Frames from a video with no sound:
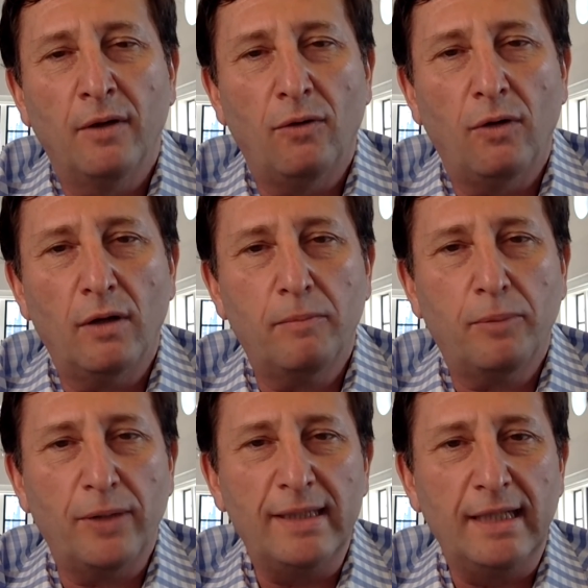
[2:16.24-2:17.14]
or
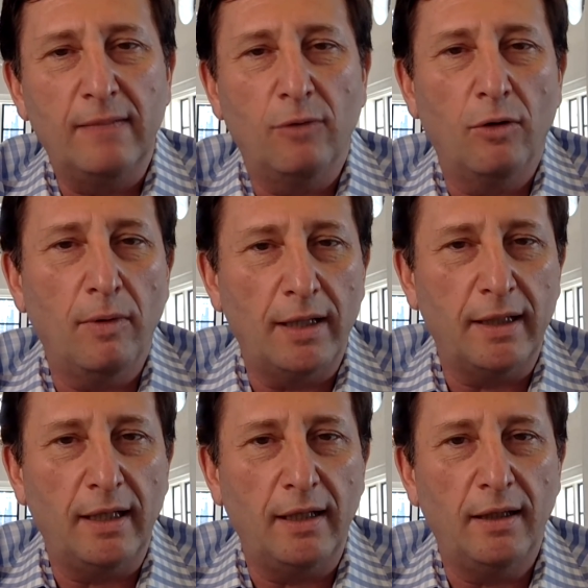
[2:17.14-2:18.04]
printing more
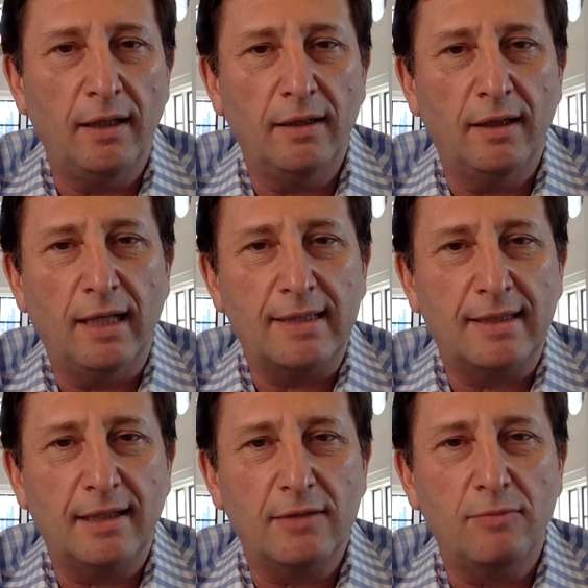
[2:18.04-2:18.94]
money in the
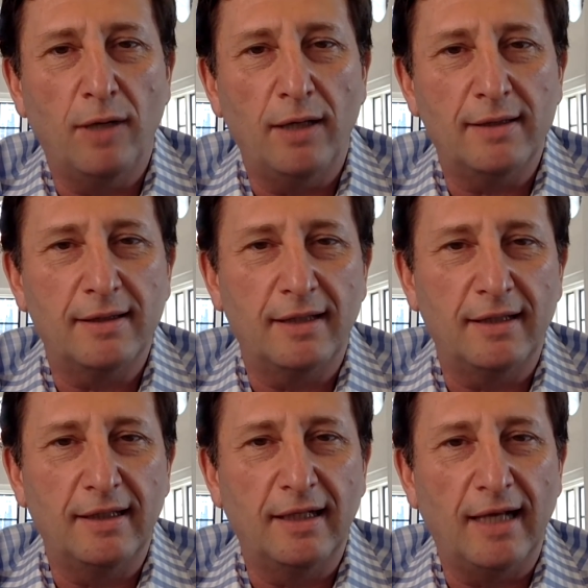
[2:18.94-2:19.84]
last six months
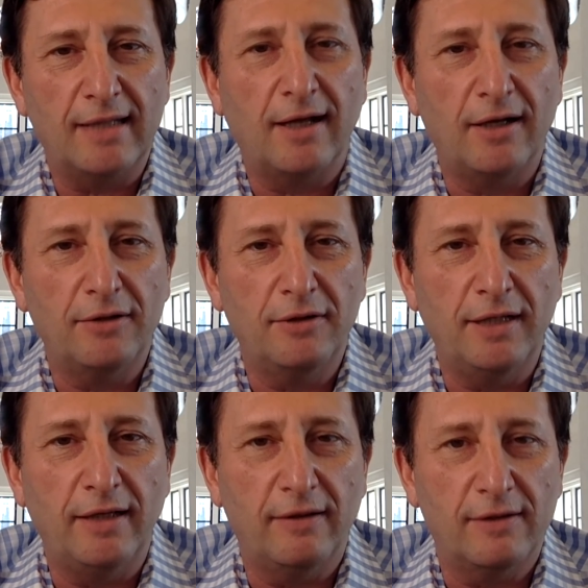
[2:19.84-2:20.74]
than in the last 100
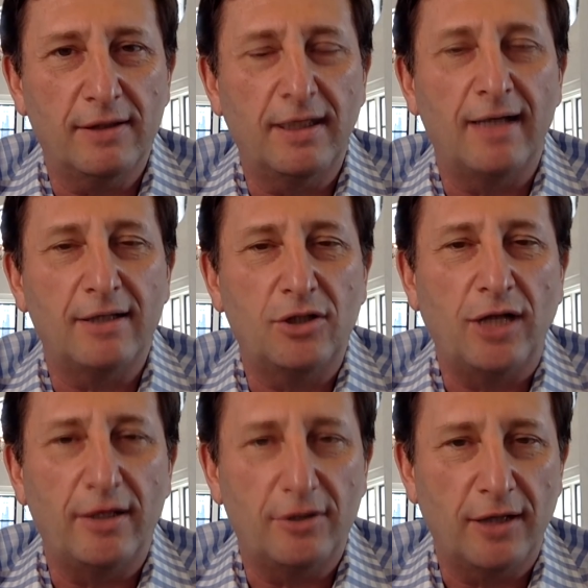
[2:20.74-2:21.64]
years does
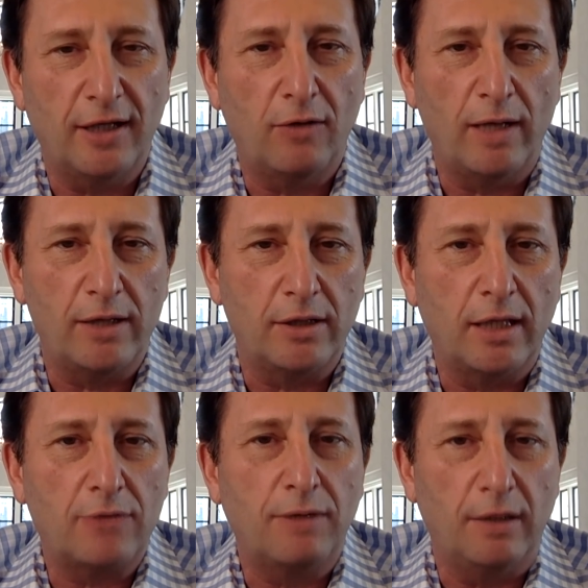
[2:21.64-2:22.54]
change the equation?
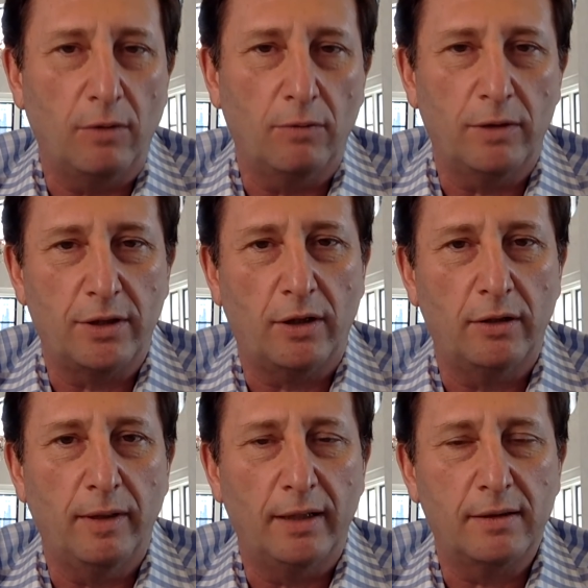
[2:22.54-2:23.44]
That's really what we're
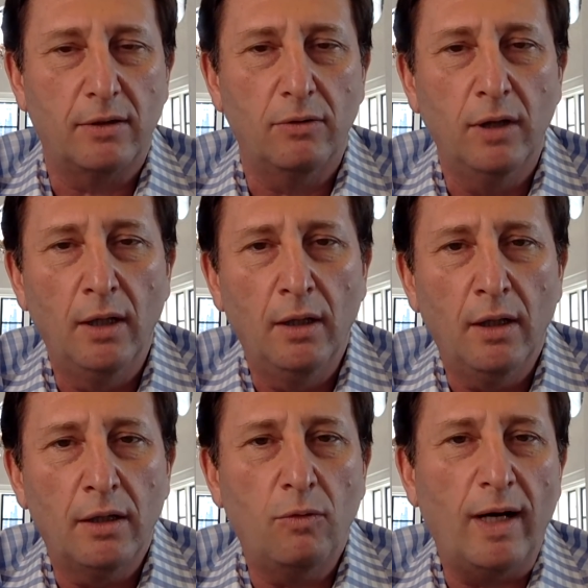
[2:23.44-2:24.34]
talking about. So
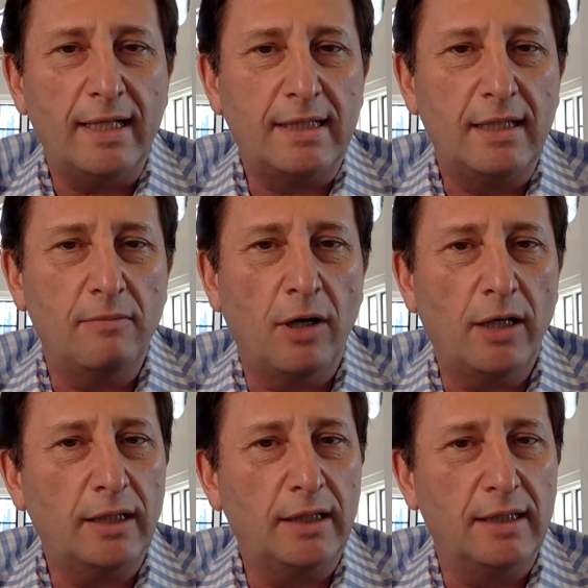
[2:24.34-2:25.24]
the way I see the
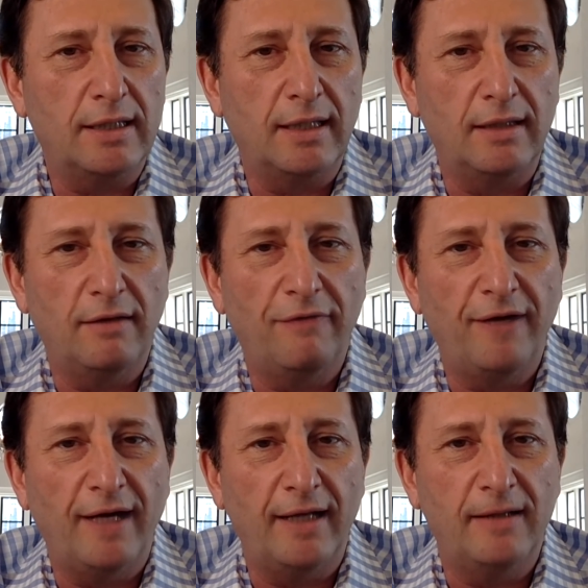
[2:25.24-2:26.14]
market is that the
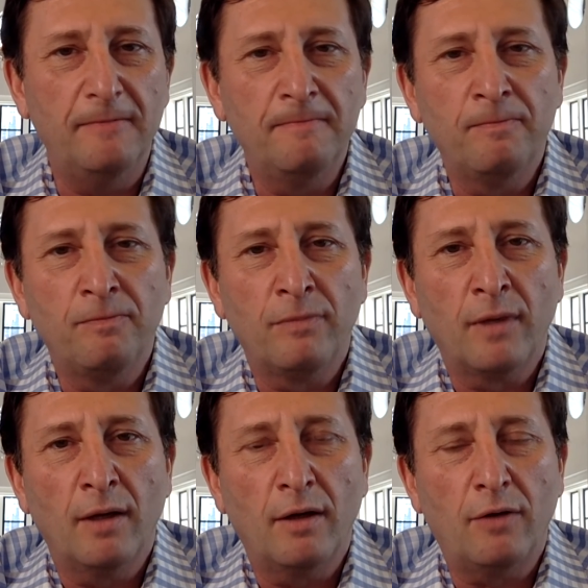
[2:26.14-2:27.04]
Fed
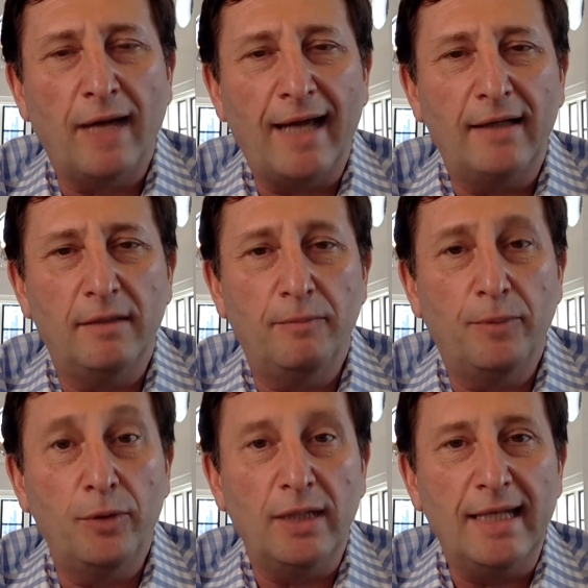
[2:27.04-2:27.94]
created,
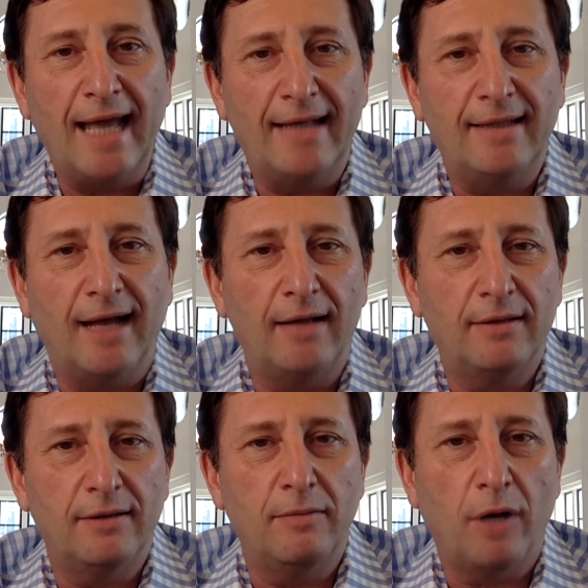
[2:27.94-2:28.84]
put a net
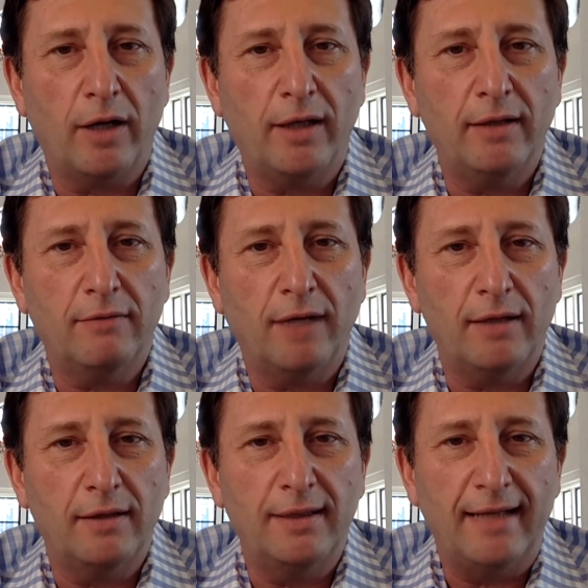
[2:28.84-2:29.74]
under the market, right? The